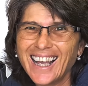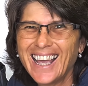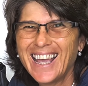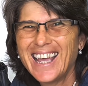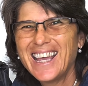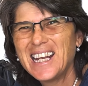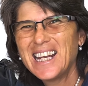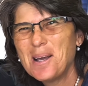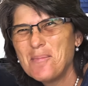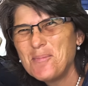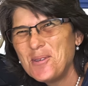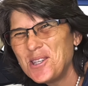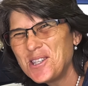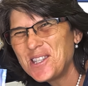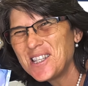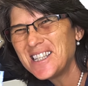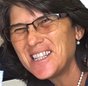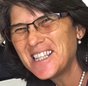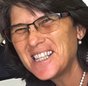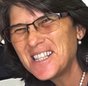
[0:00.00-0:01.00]
And I'm
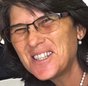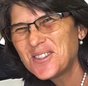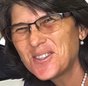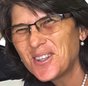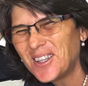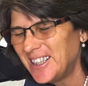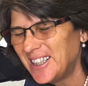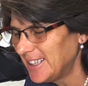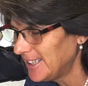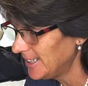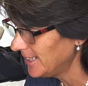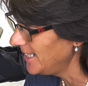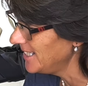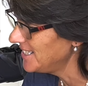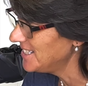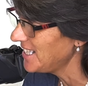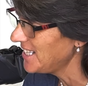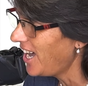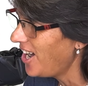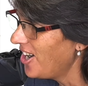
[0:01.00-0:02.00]
using this one,
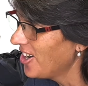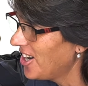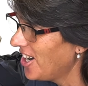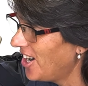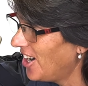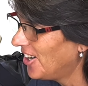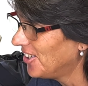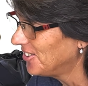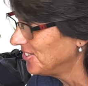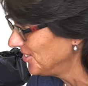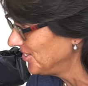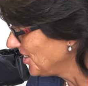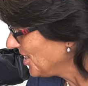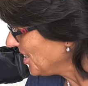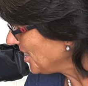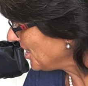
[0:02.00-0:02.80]
this alcohol,